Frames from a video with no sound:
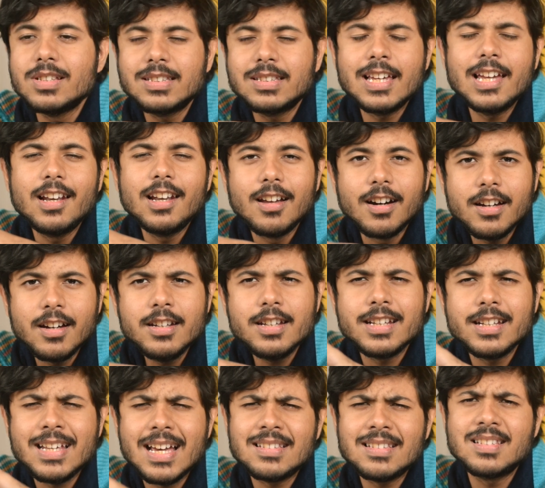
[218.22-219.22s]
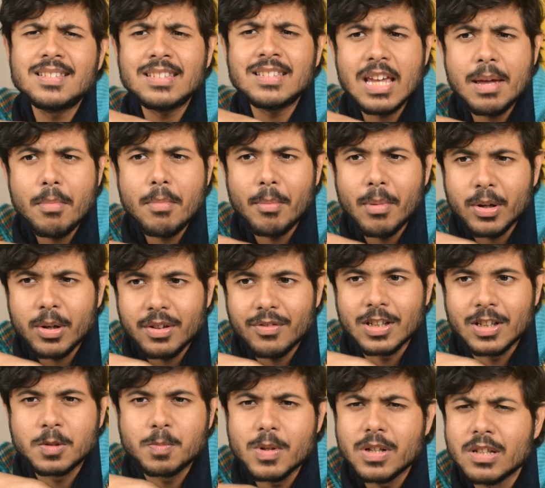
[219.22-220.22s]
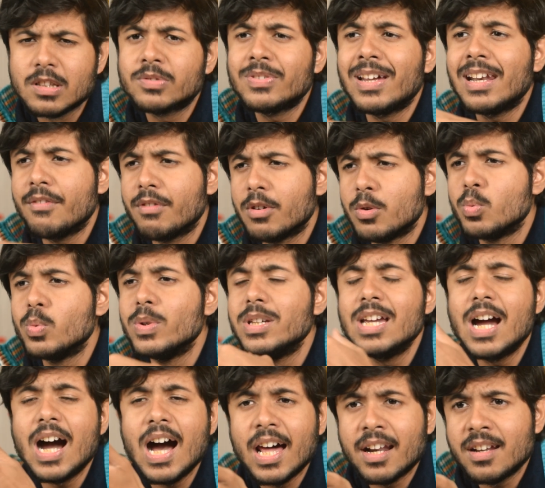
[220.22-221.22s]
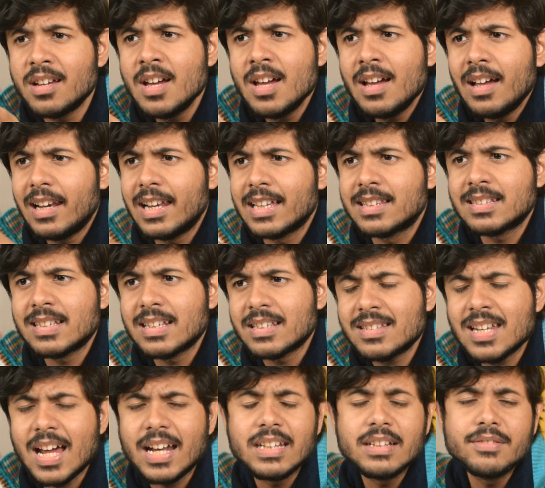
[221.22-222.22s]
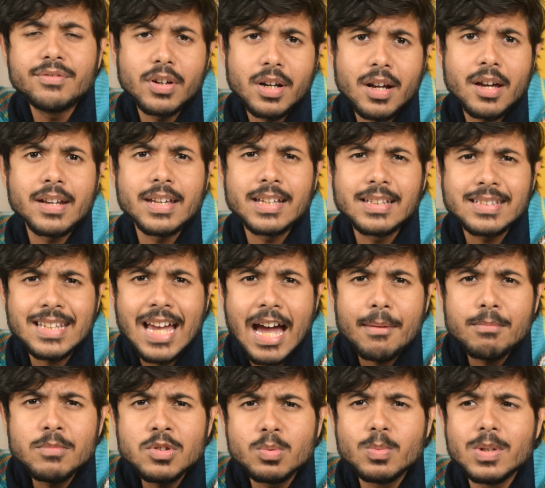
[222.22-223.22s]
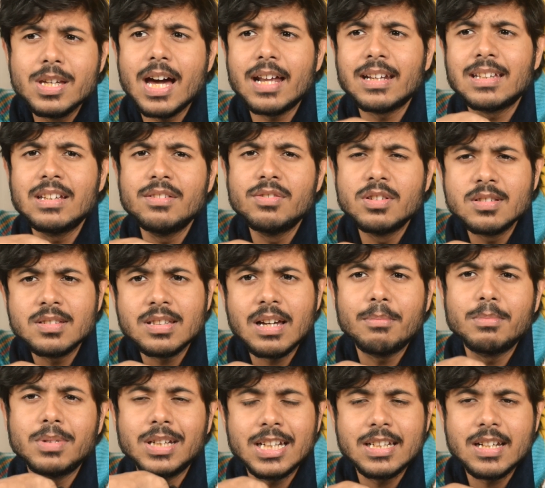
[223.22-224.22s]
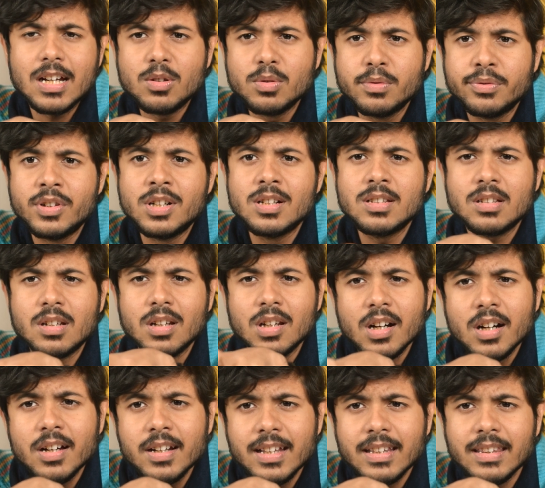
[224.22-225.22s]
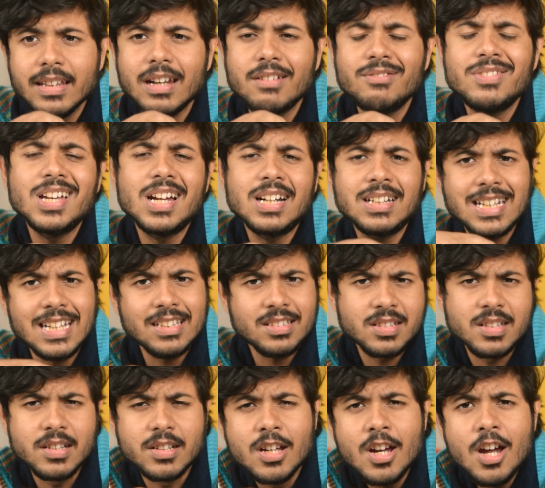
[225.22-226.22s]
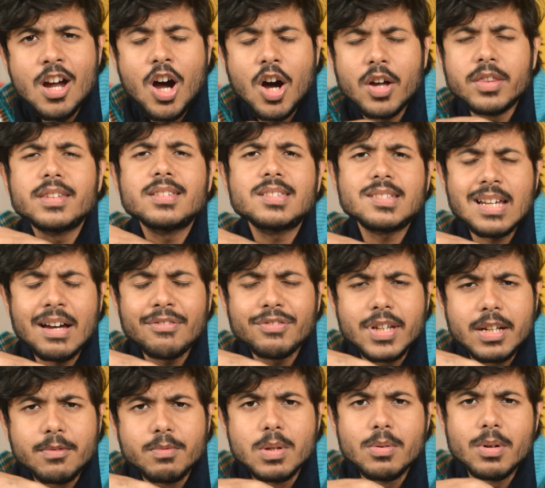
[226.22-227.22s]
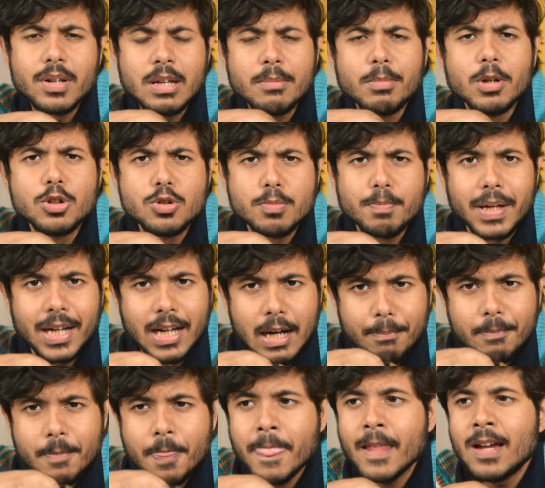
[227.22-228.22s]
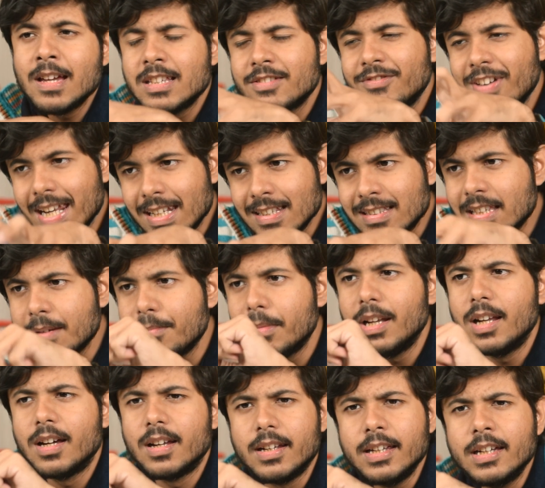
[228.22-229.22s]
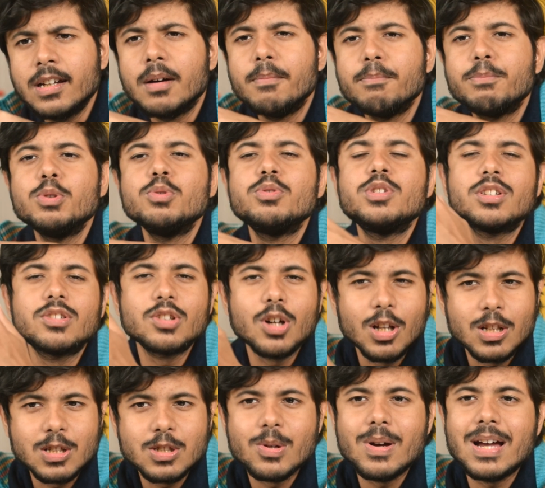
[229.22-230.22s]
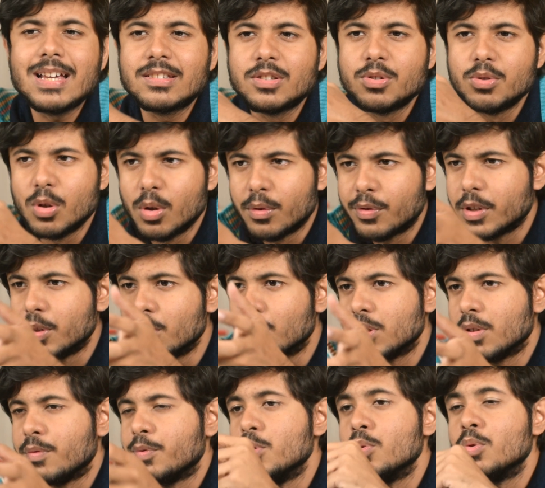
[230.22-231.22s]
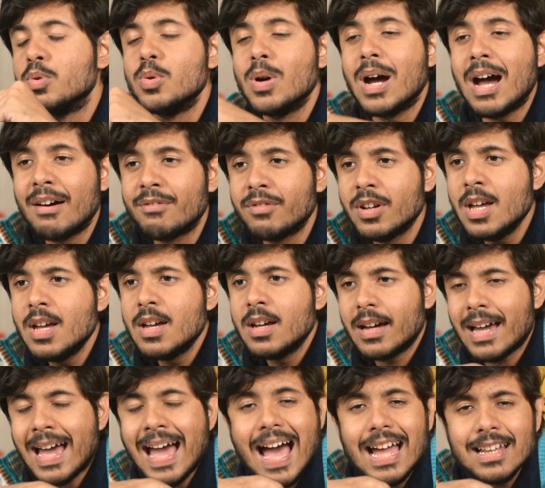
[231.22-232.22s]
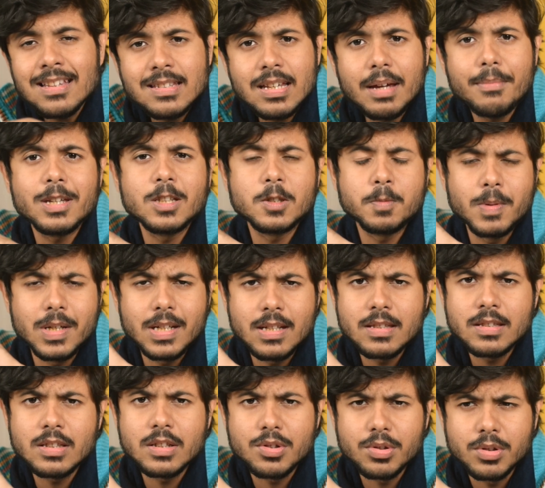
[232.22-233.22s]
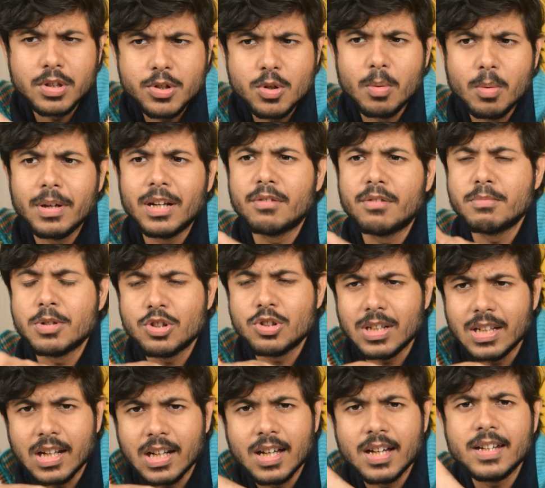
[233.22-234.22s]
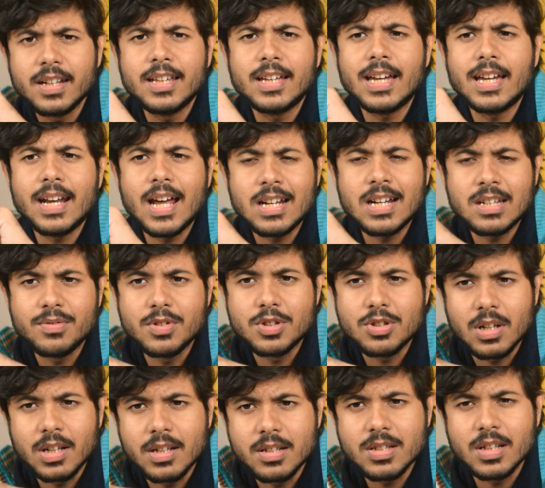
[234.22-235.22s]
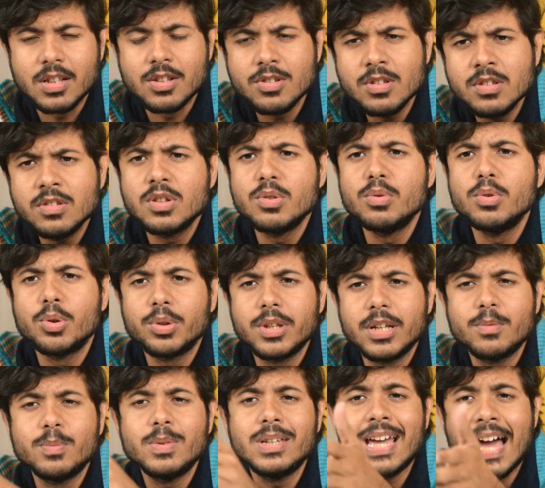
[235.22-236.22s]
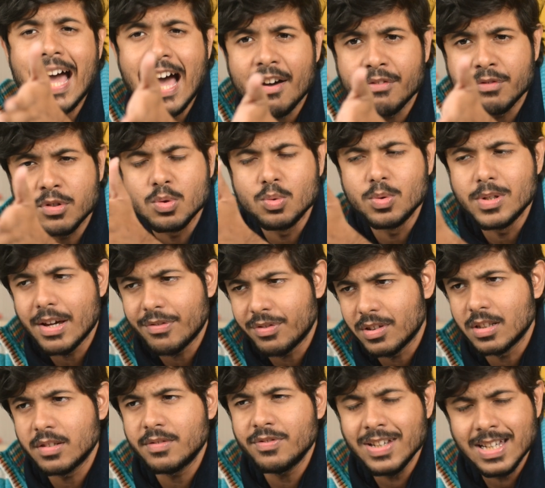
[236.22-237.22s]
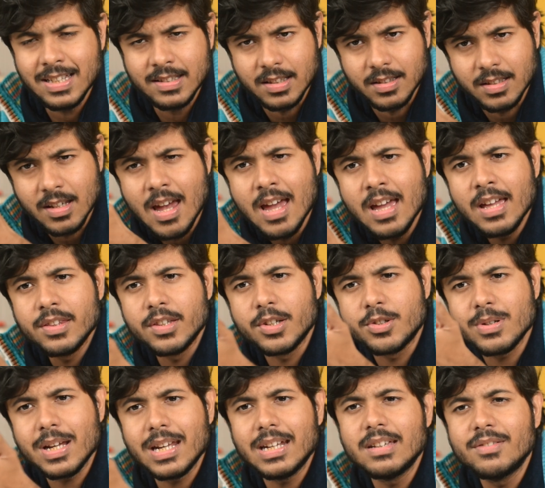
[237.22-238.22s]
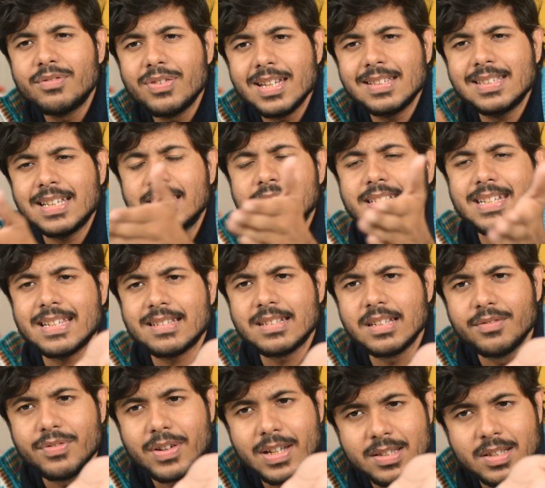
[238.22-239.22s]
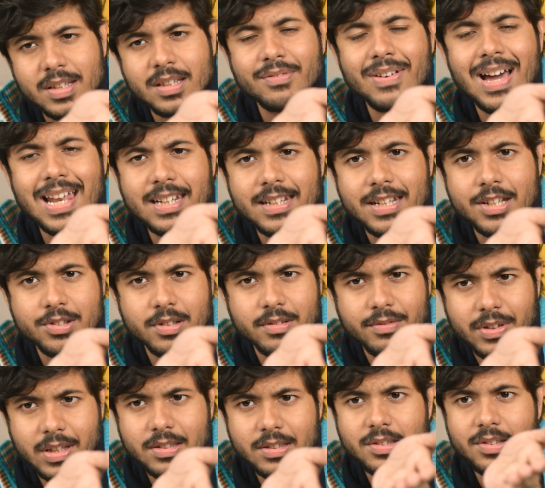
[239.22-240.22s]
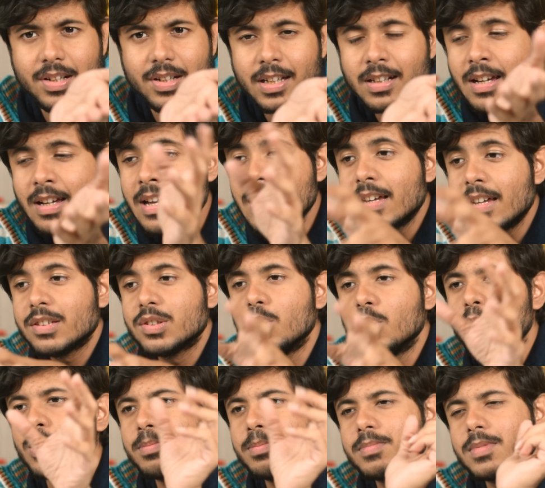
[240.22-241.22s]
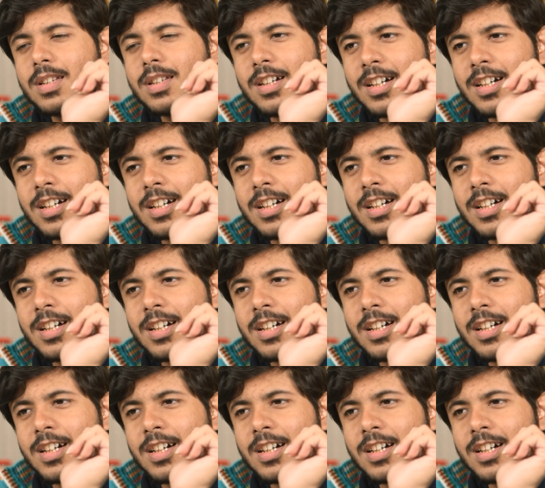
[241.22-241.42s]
we say learn, it has the same amount of experience. Whenever we are, let's say, studying for our exams, we are given some data to first learn, and then we are tested on the stuff that we were able to pick up. Very similarly, computers also, as you know, for those of you who have had some experience into the domain of machine learning and artificial intelligence, you know that we have two definite phases. The training phase and the testing phase, or the validation phase, right? So